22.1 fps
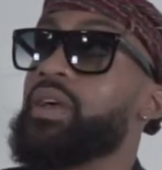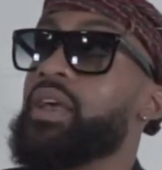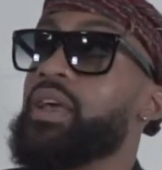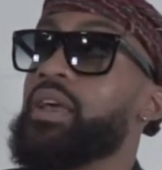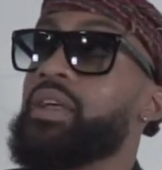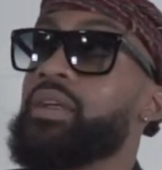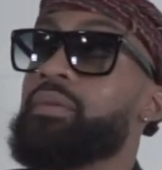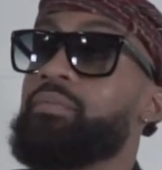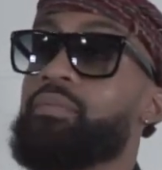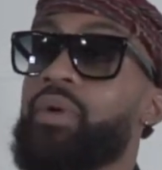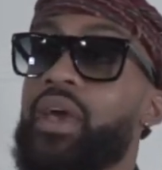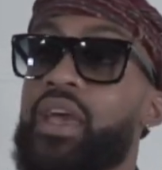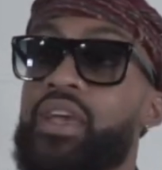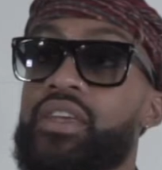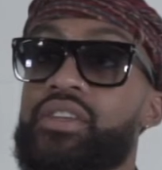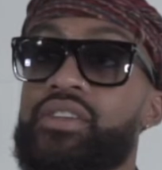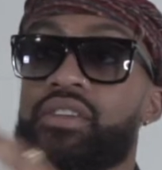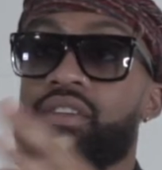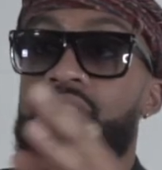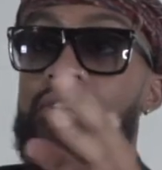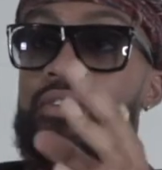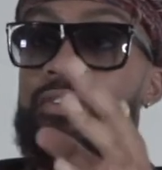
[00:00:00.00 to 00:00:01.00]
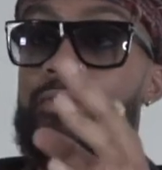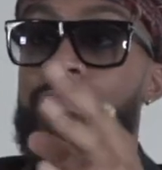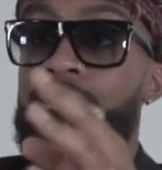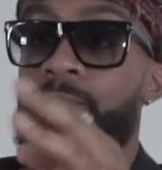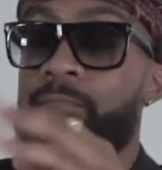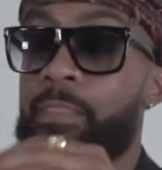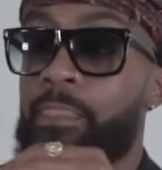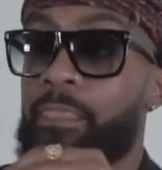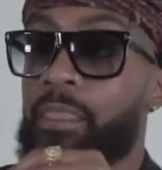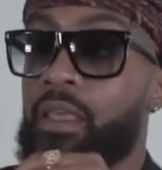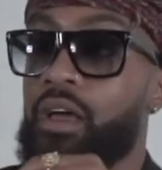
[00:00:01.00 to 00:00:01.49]
get impatient,
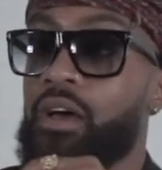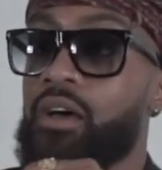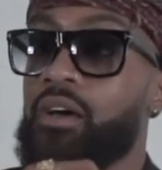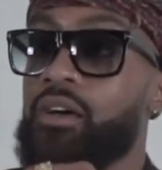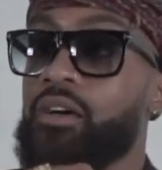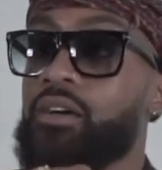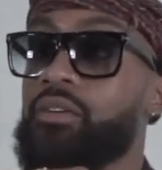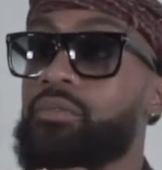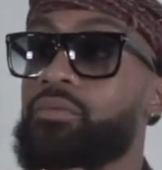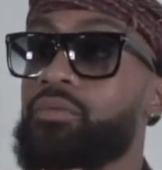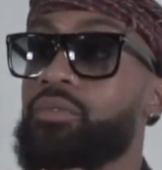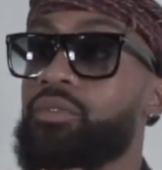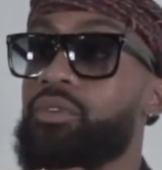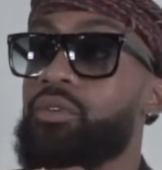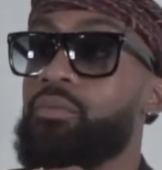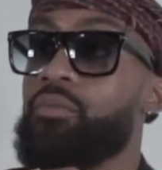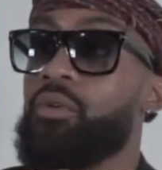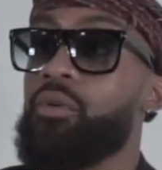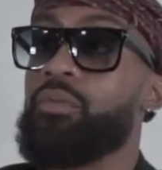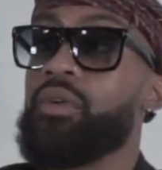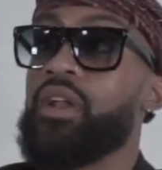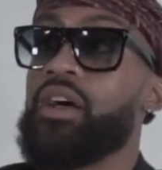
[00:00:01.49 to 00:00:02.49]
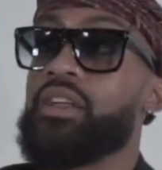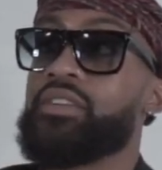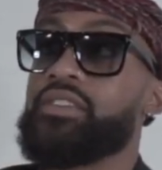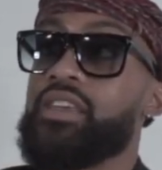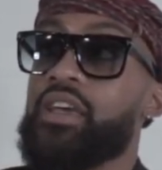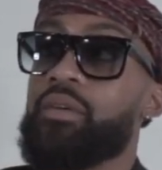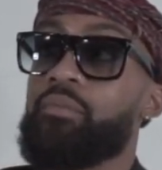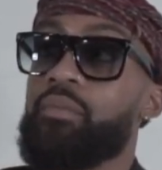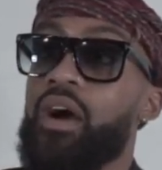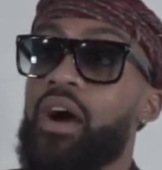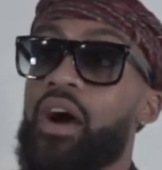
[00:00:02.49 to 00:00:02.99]
or the moment I
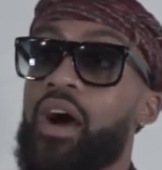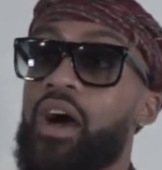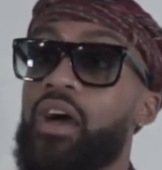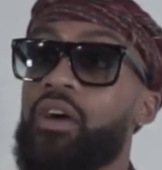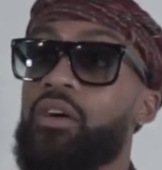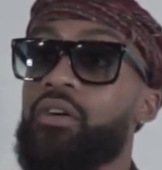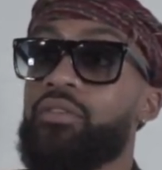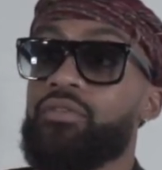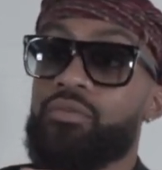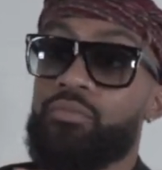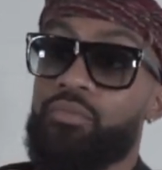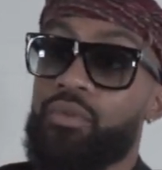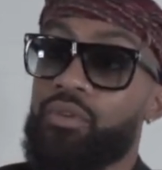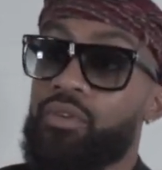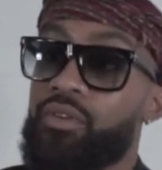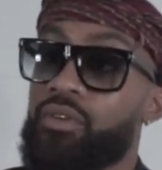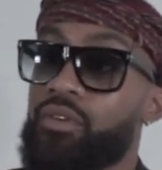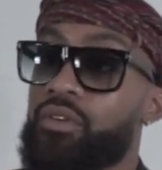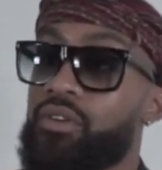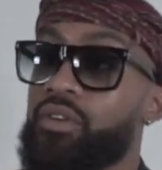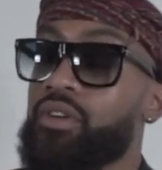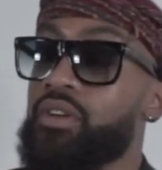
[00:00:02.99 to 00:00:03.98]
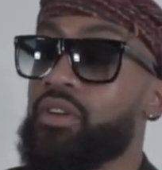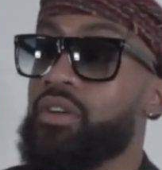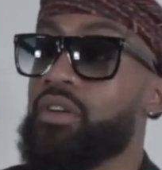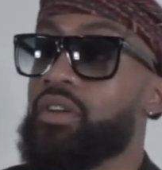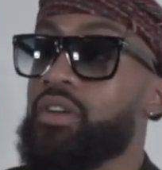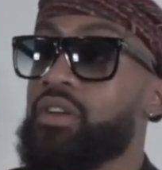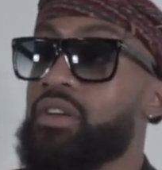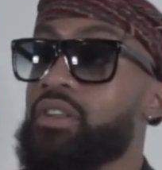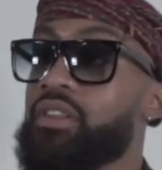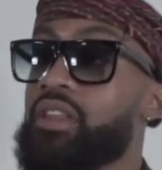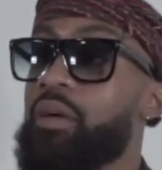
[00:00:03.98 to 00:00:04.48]
take my eye off the ball,
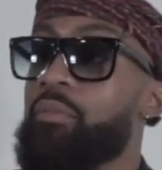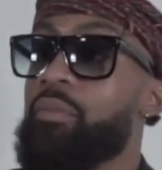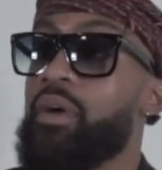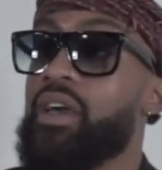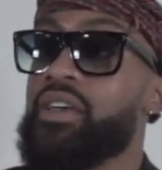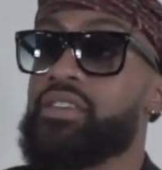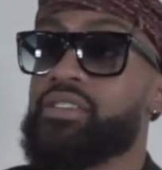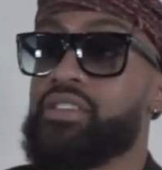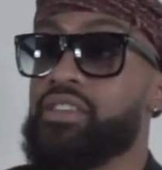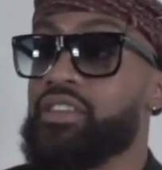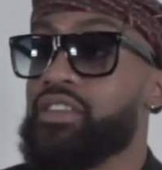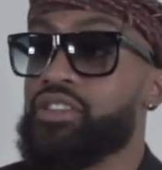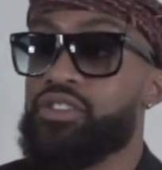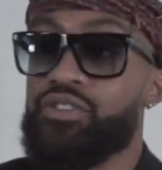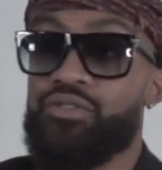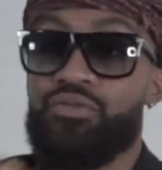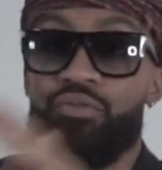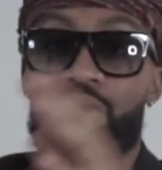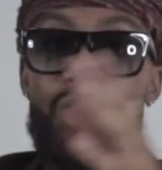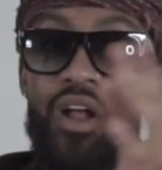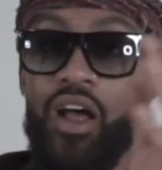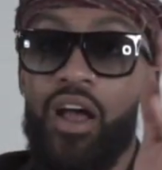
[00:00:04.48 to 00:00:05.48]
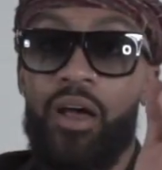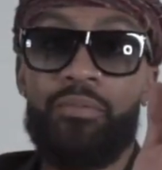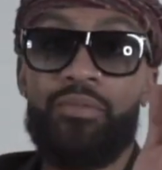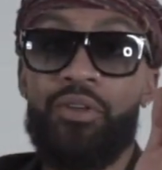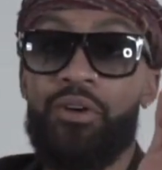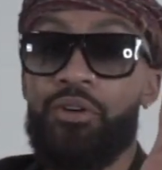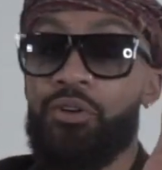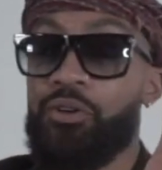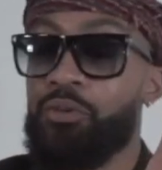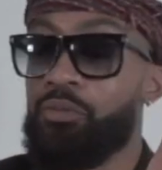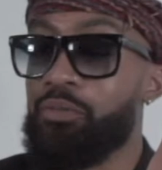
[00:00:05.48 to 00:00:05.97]
they basically just rob
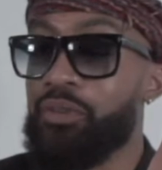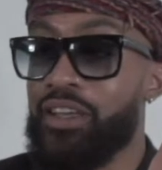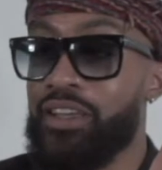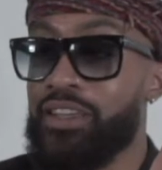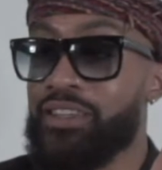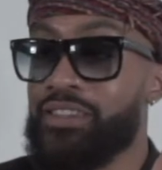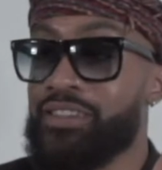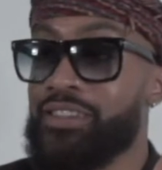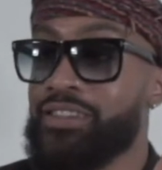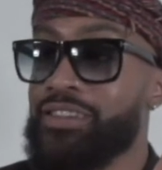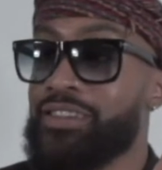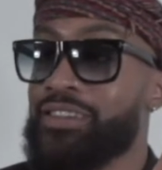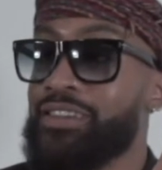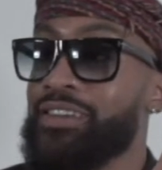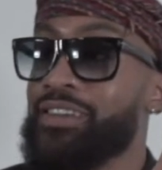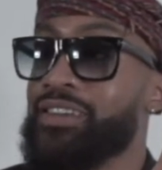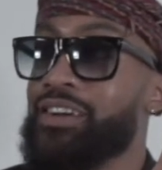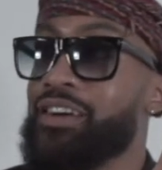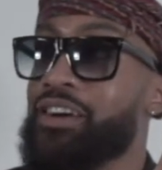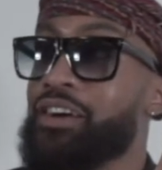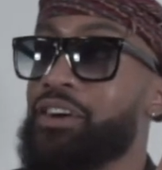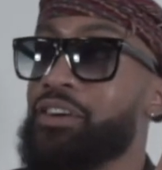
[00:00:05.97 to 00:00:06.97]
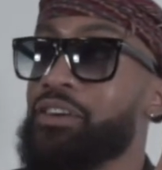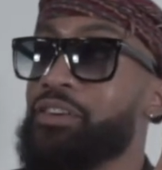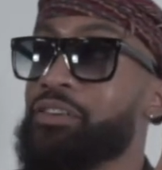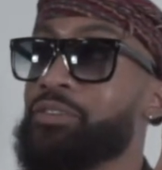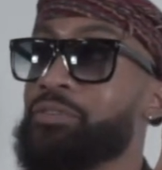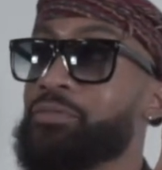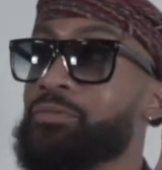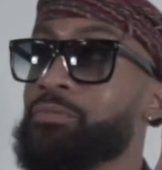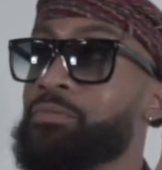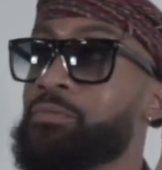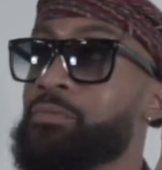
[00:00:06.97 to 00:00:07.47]
the whole place.
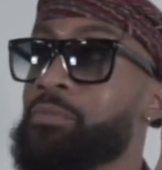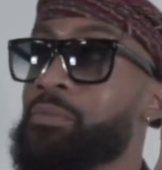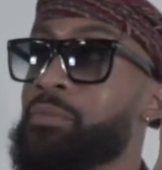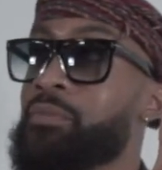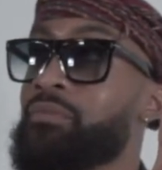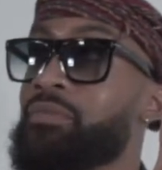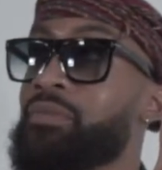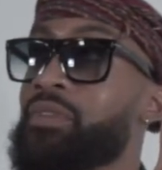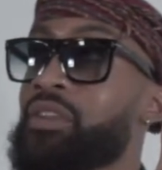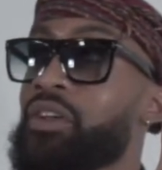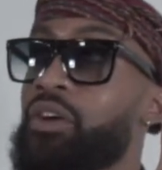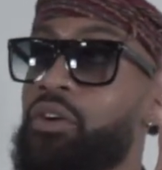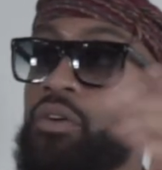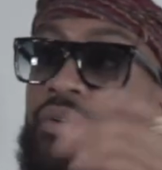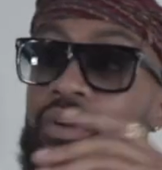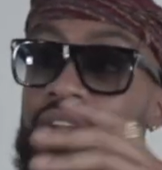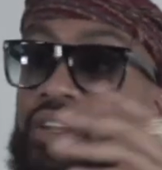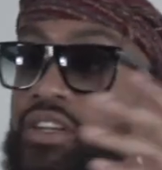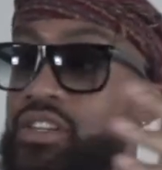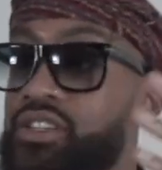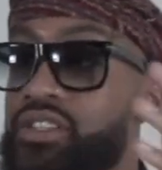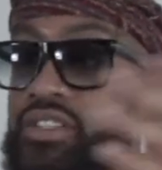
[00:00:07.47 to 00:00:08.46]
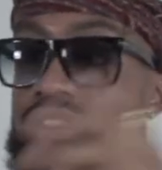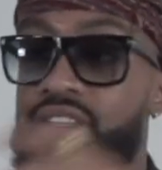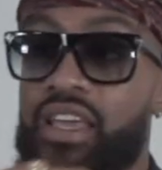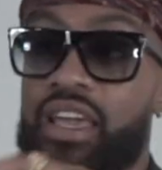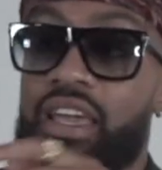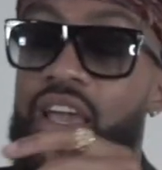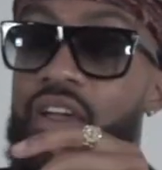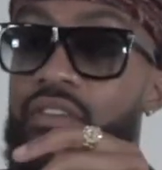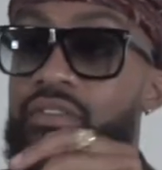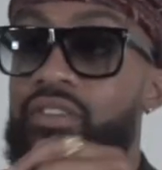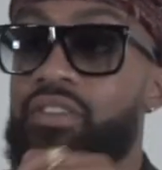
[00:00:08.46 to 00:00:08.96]
Um, Go in and just
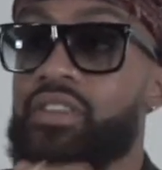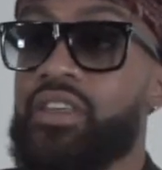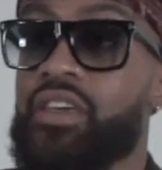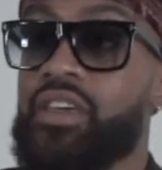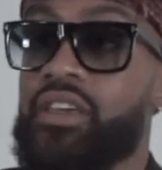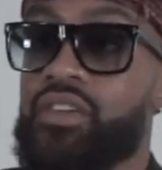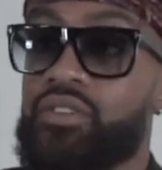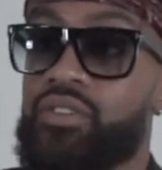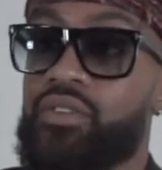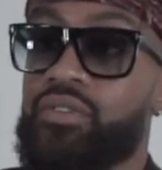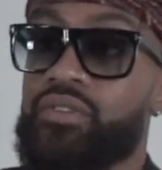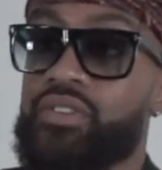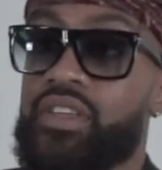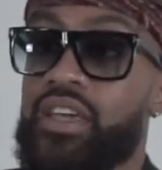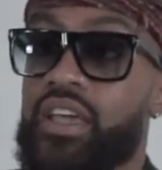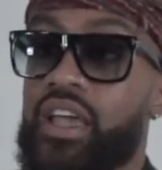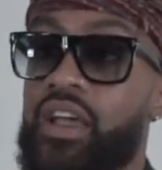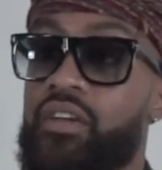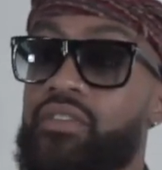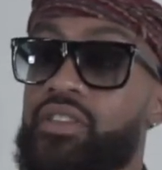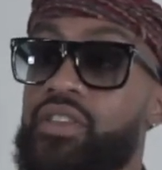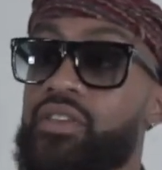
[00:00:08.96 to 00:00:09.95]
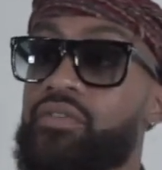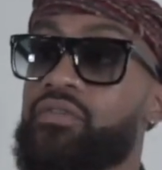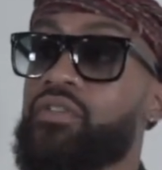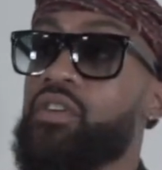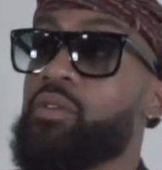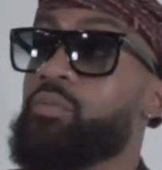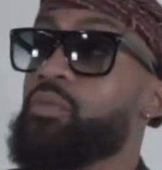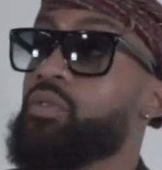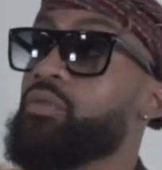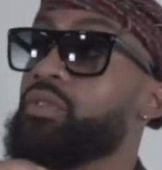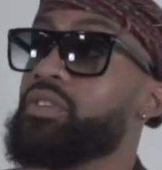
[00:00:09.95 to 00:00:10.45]
take everything, take everything
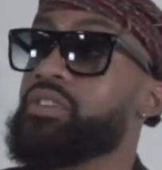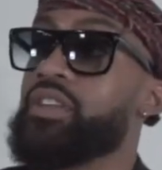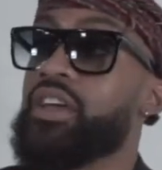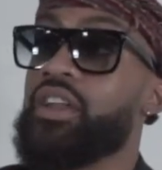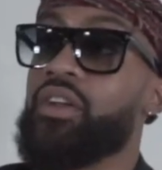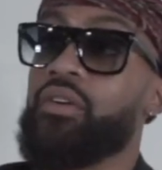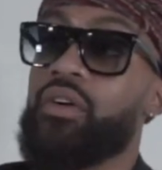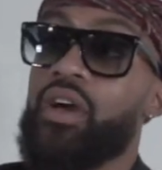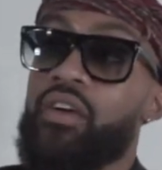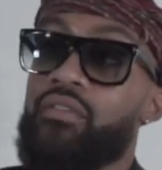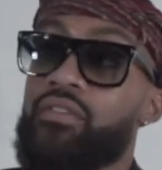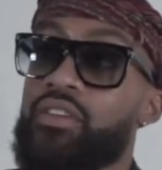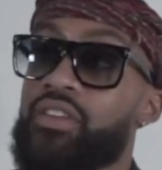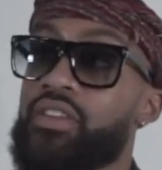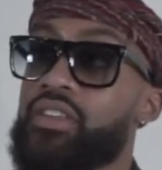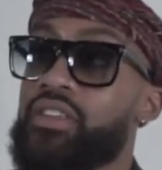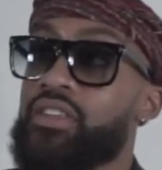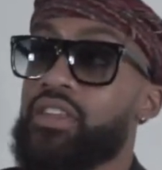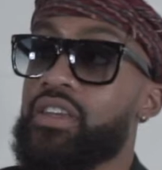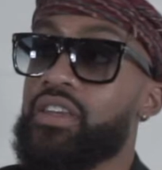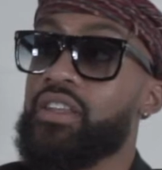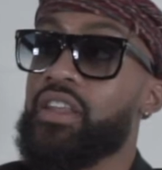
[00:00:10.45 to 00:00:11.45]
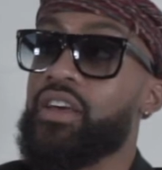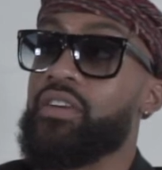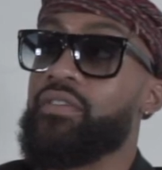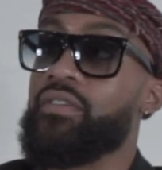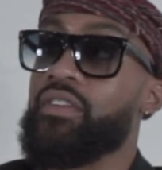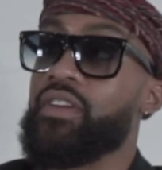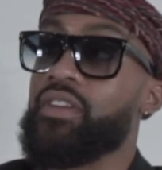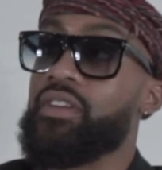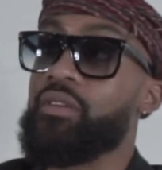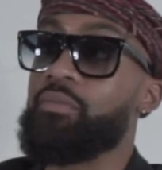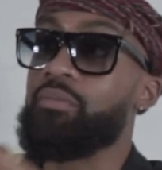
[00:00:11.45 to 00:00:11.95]
from me. Once they don't have anything
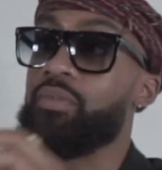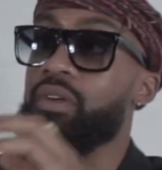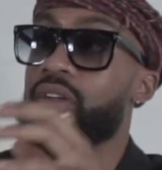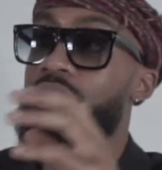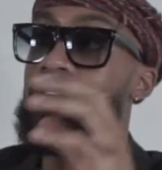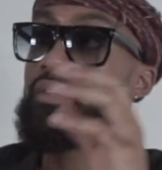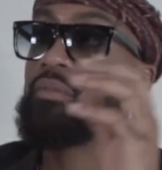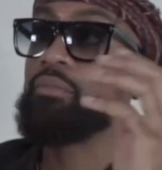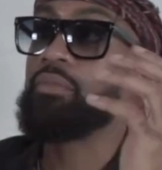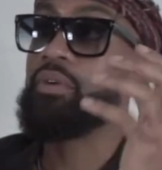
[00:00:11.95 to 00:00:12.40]
left in the